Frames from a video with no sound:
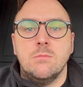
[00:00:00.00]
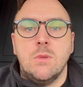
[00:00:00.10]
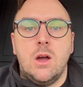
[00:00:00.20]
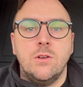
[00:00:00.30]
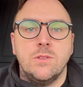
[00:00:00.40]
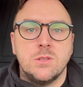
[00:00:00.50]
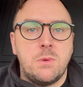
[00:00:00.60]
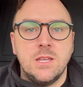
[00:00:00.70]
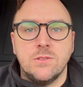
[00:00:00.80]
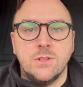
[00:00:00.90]
over the
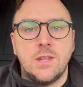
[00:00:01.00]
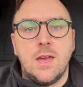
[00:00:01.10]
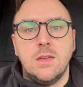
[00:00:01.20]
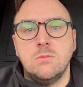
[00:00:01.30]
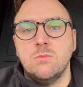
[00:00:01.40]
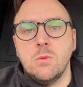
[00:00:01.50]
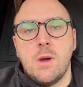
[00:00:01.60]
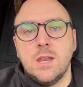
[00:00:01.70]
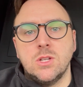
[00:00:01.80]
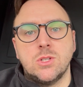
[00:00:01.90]
space of a day we
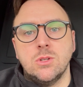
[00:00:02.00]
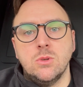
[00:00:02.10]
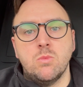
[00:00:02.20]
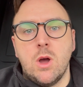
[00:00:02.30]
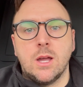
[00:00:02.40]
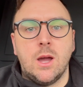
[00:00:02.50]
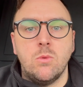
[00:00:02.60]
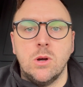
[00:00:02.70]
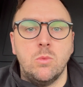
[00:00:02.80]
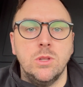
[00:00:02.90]
managed to work out
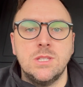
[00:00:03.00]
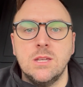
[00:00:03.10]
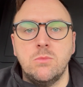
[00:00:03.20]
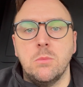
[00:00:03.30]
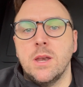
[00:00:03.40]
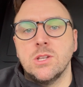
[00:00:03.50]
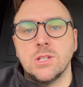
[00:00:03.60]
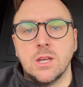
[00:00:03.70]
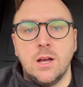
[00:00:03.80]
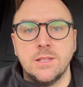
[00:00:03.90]
what I wanted, we managed to
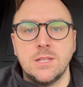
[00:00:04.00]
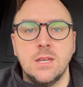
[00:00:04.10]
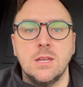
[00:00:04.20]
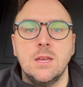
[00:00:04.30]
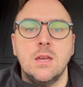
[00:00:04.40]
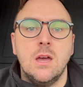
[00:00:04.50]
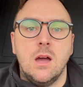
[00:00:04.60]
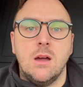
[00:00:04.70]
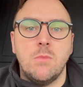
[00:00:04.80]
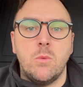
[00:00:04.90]
cut it,
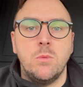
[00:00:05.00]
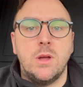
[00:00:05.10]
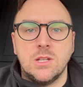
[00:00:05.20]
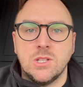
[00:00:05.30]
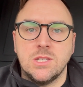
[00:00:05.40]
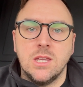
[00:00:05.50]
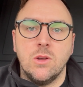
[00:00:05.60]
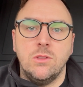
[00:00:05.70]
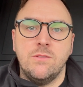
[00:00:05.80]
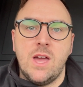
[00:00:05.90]
and we managed to stick it
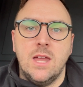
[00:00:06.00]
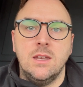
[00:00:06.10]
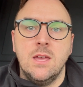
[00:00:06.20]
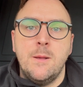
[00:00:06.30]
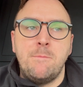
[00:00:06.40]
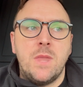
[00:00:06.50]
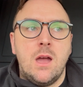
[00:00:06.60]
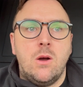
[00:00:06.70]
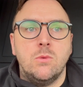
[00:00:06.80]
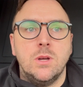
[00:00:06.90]
on the van.
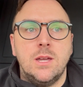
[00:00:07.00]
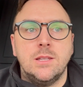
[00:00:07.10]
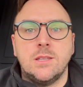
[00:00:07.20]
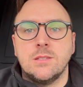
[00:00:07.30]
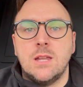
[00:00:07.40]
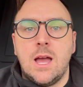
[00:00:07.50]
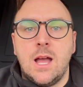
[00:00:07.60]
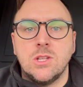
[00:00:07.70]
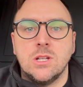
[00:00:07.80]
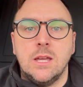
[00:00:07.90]
Now it doesn't
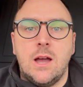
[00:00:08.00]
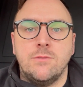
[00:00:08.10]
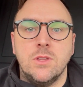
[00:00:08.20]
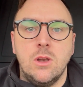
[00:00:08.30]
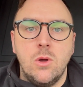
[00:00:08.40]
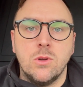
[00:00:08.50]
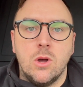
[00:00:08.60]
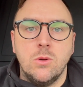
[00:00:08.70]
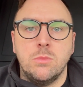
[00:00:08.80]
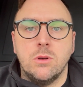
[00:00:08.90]
actually have the
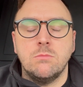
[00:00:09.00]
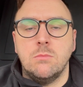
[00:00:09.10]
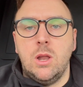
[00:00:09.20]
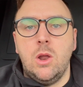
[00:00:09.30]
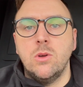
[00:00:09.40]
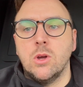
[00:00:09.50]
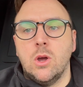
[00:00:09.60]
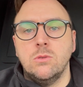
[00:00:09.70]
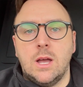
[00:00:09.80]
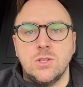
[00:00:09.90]
logo, but my
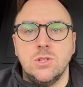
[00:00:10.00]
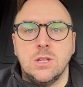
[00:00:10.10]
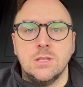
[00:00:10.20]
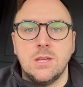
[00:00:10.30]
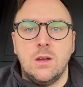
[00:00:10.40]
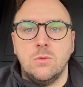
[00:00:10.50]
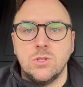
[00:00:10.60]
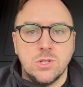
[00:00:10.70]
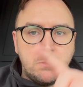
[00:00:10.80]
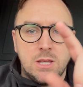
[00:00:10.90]
logo, as you can tell, is
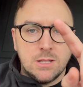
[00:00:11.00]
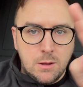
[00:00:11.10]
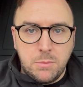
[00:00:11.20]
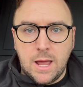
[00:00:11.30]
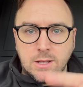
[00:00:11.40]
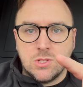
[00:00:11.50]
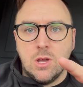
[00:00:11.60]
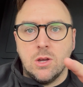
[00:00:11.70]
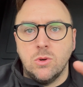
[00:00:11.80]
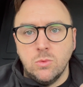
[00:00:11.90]
just basically a black
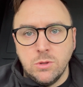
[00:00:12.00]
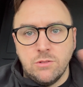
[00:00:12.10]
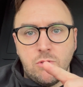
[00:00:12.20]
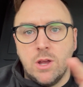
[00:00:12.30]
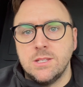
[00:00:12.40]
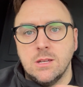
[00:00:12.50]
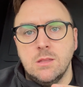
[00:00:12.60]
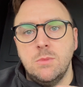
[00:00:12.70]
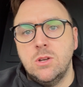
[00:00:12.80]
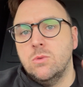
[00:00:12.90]
circle with the writing in the
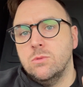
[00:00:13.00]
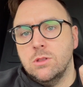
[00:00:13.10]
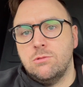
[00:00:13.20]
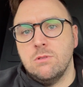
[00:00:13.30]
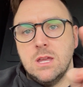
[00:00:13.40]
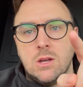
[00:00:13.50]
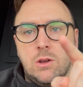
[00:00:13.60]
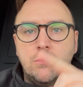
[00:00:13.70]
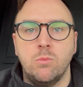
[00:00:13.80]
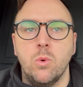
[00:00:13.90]
middle and 3 kind
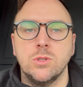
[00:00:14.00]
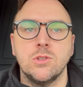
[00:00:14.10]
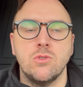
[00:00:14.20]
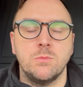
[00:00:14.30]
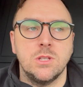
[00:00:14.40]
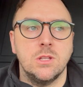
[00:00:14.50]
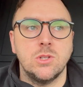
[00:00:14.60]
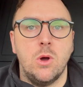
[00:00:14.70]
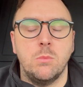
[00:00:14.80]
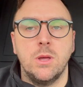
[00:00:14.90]
of water drops at the
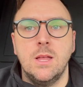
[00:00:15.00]
top.